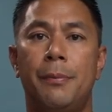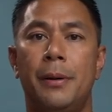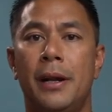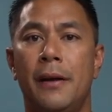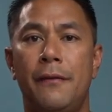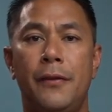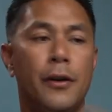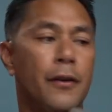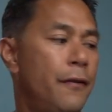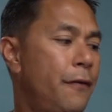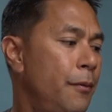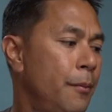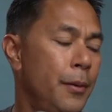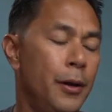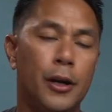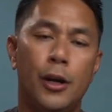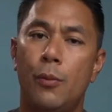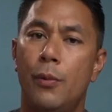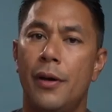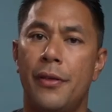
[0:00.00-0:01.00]
but if you're
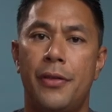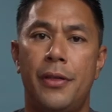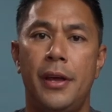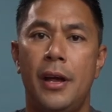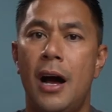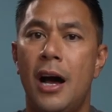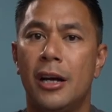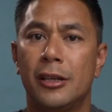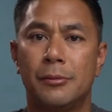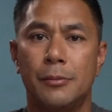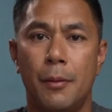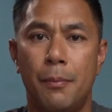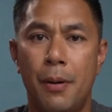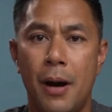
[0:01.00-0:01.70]
familiar with the Osmo